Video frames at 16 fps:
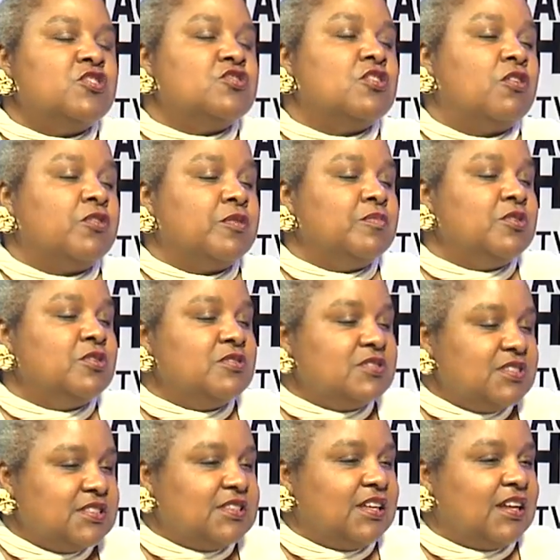So the
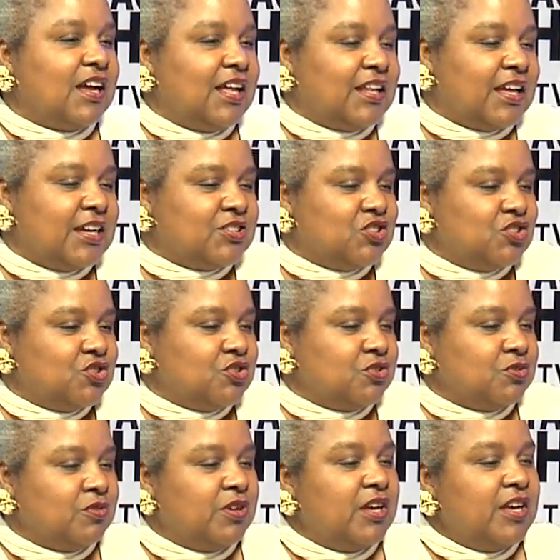music that I like to
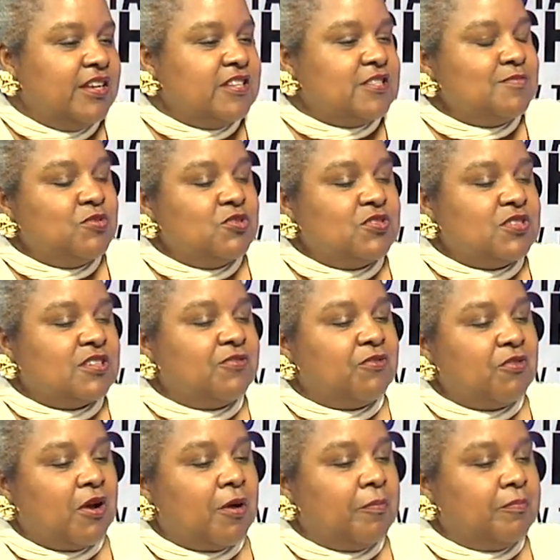do is music
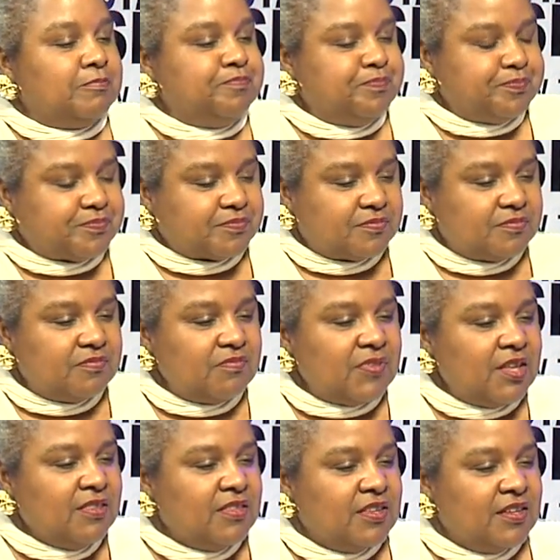from
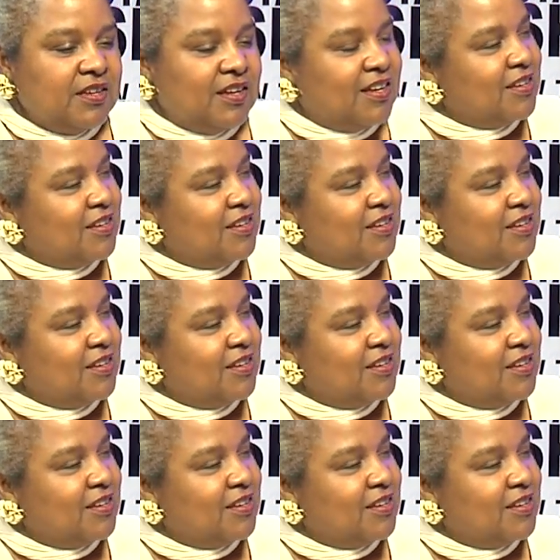the